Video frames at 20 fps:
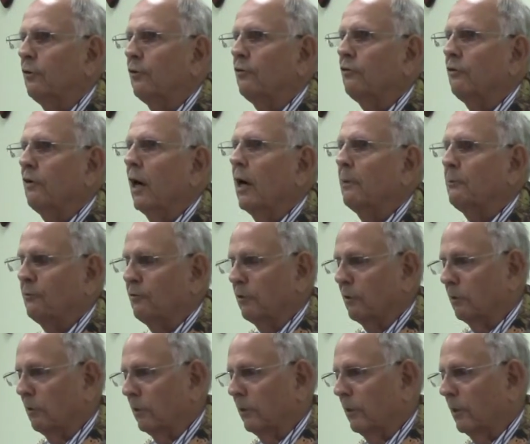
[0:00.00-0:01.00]
there's an
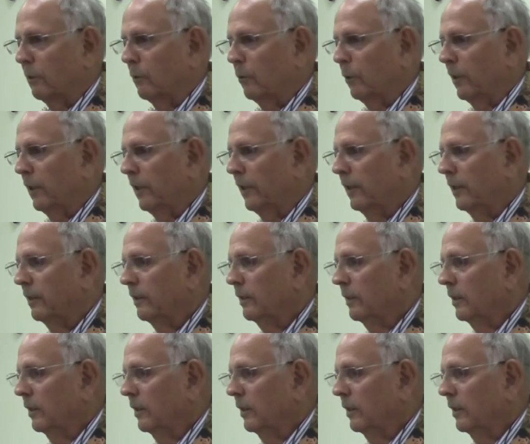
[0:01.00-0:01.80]
obstacle in our way.